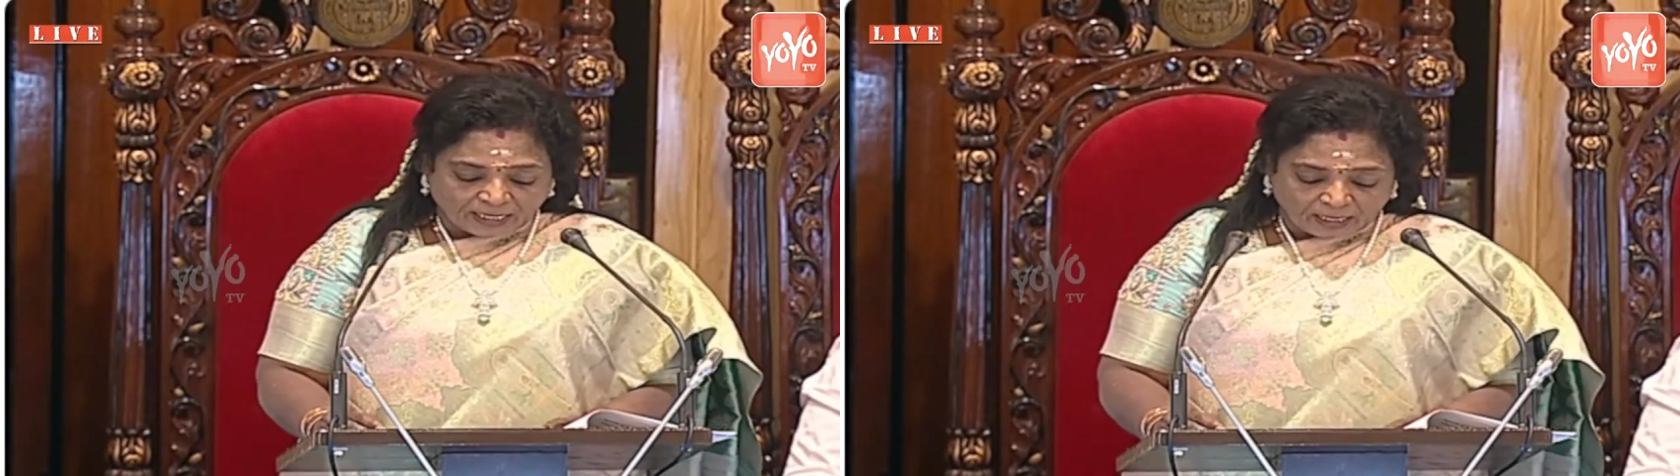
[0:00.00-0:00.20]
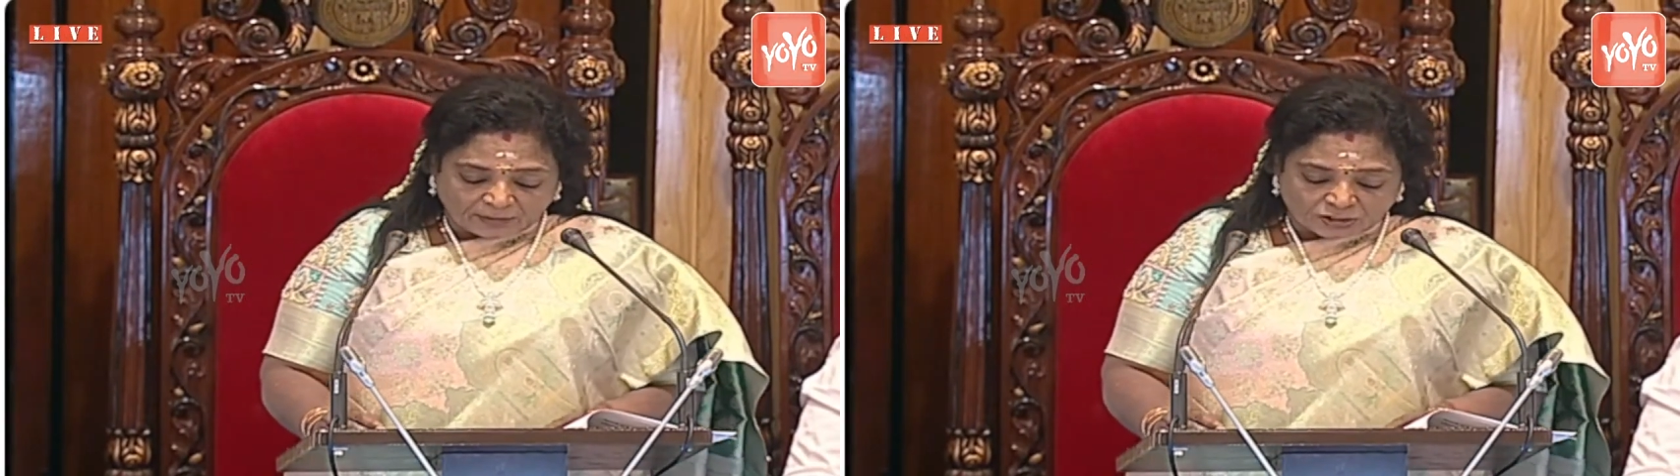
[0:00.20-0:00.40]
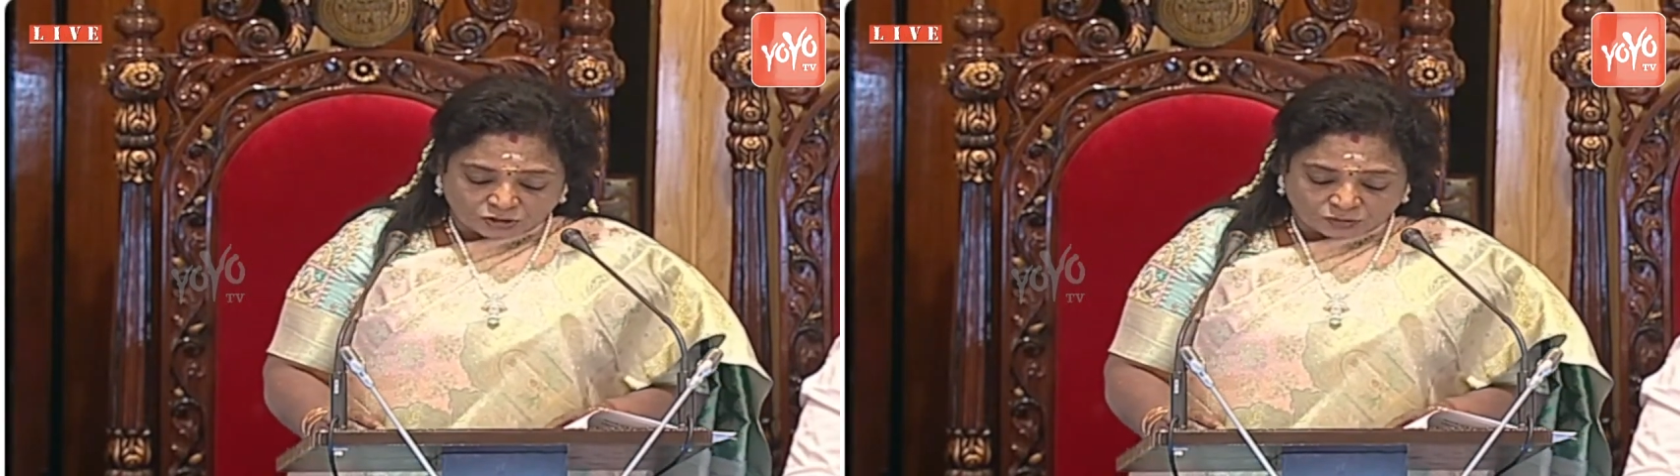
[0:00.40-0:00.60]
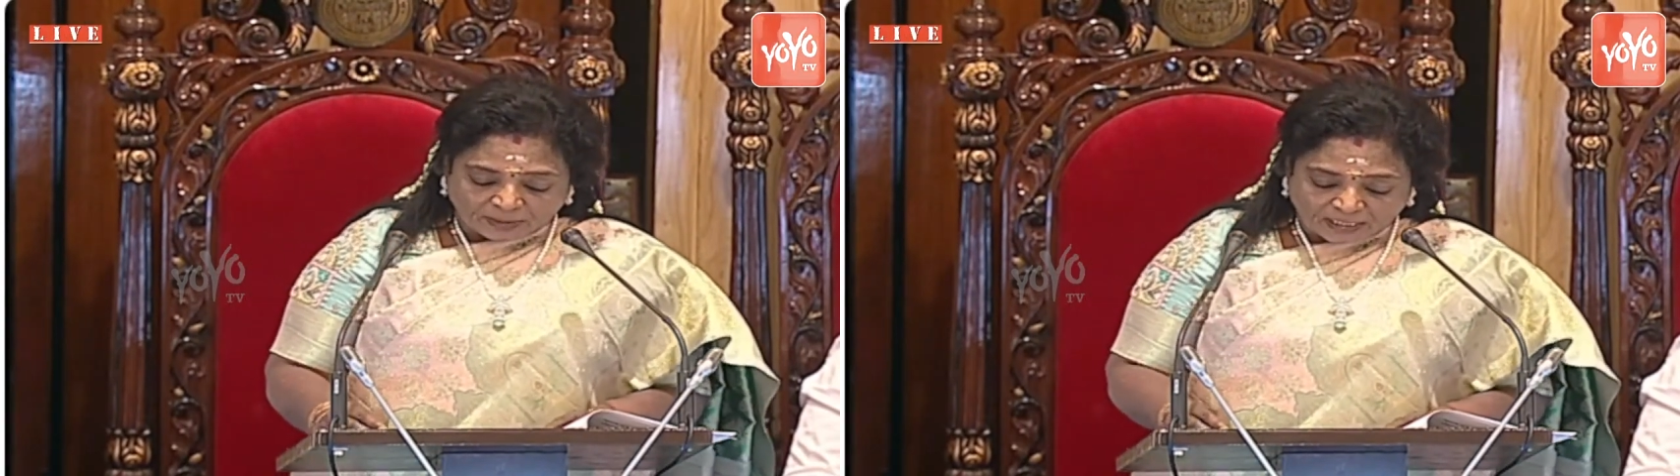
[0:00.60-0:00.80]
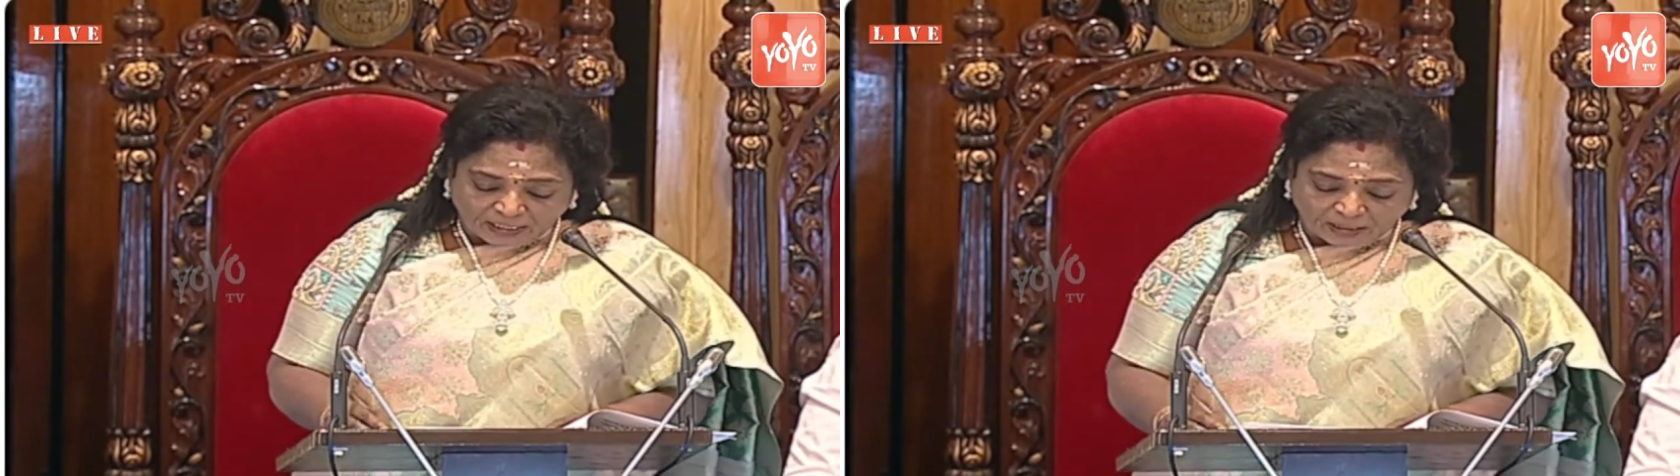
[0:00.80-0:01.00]
came into
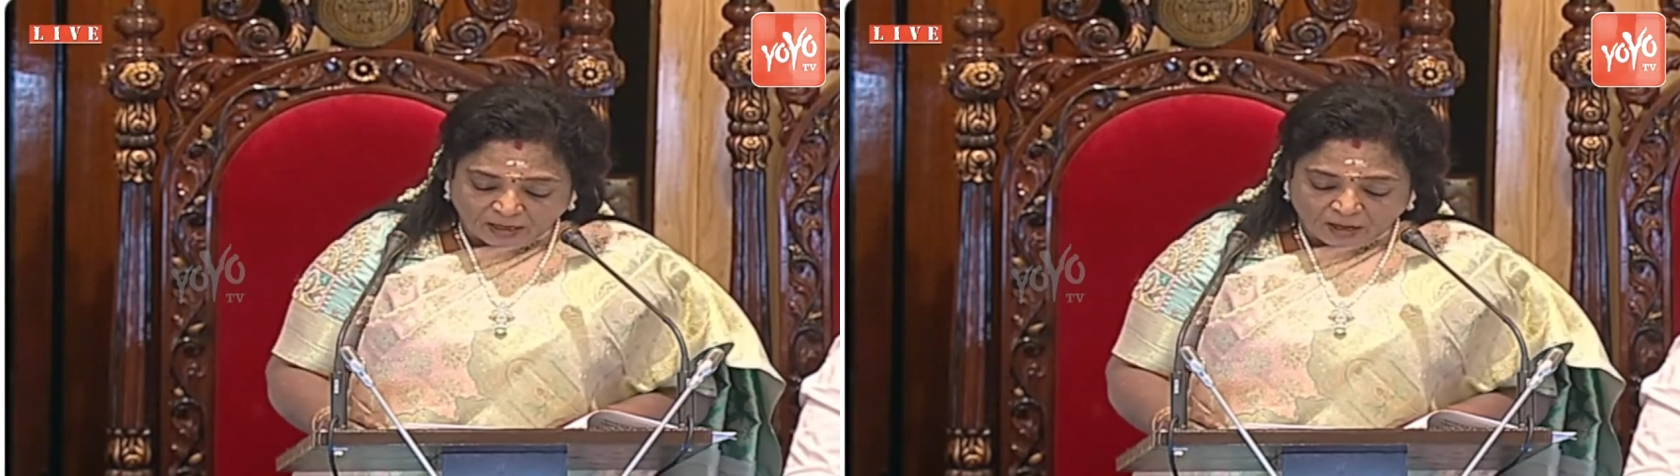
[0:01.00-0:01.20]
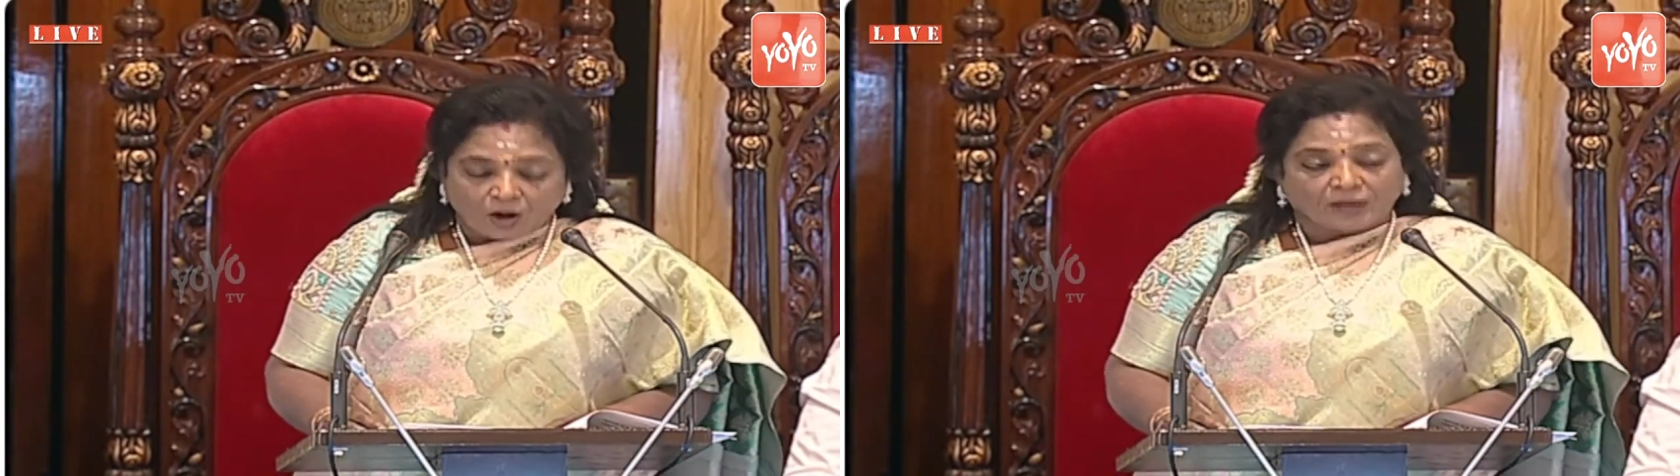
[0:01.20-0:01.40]
being